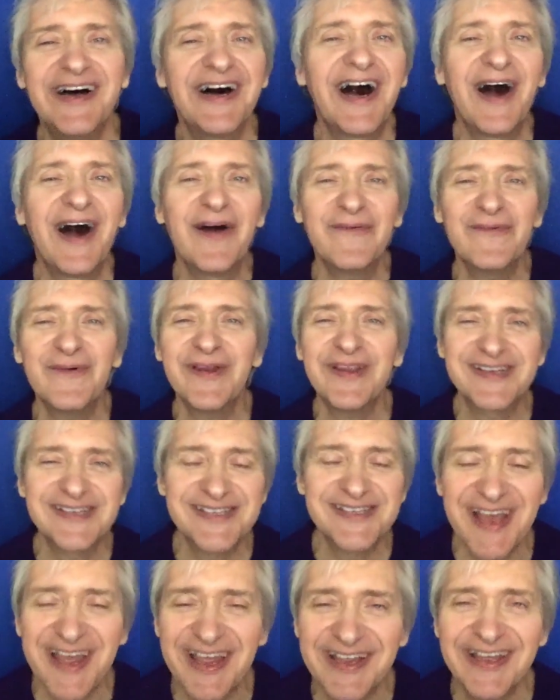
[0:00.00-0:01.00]
I want to
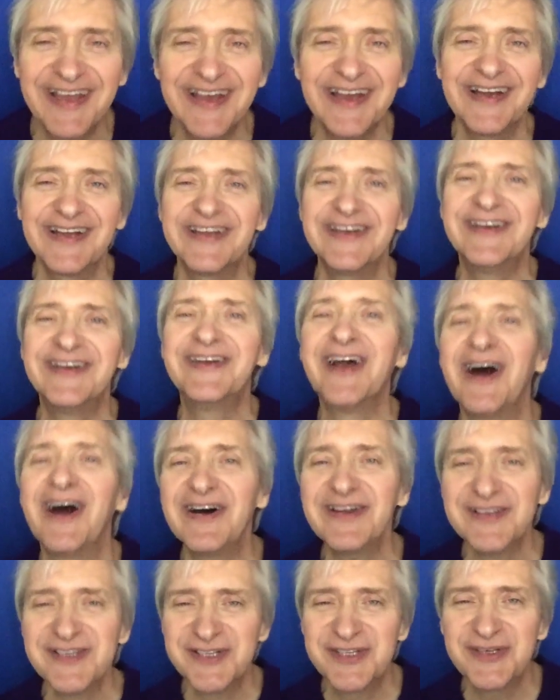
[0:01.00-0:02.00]
say
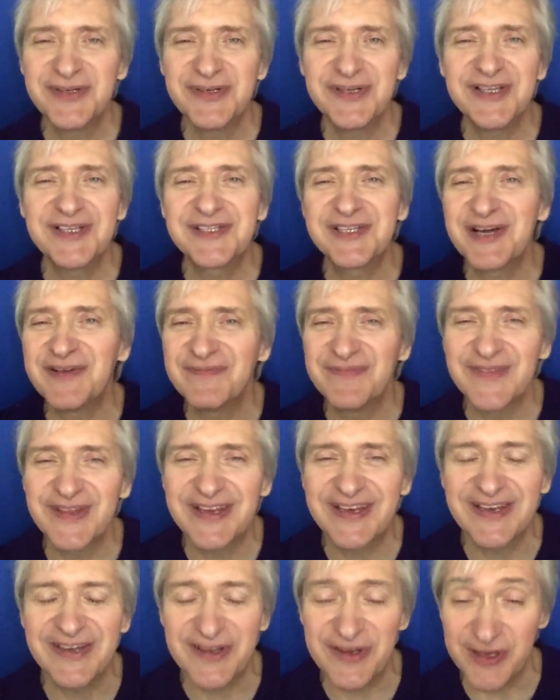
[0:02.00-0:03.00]
God is doing
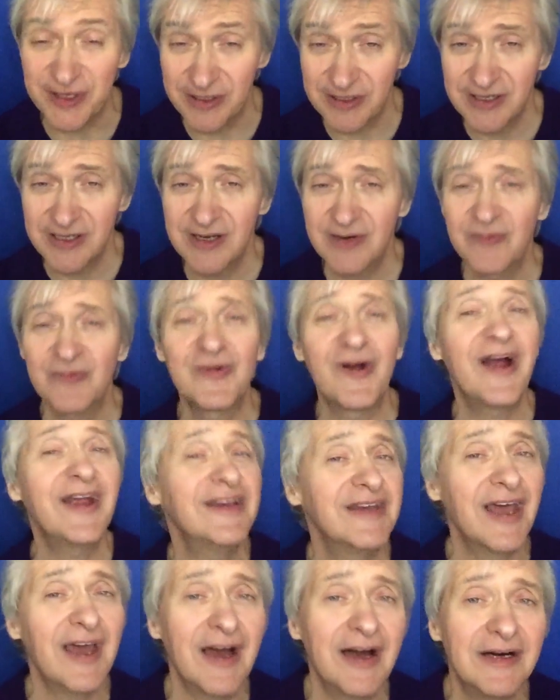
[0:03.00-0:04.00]
something new right
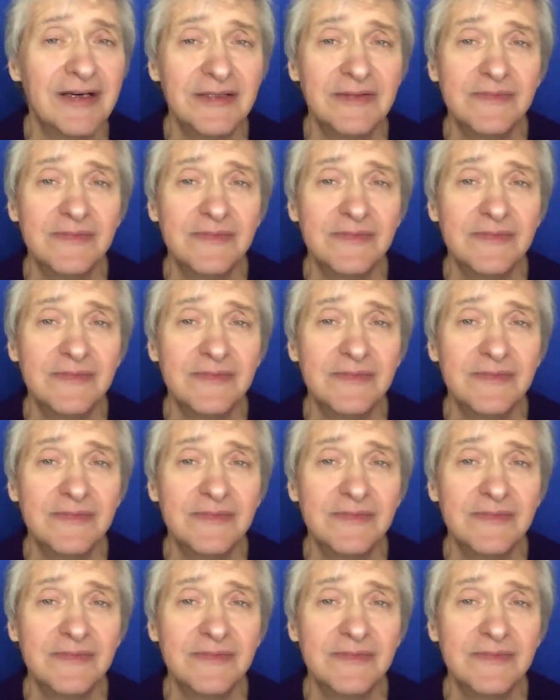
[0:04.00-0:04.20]
now.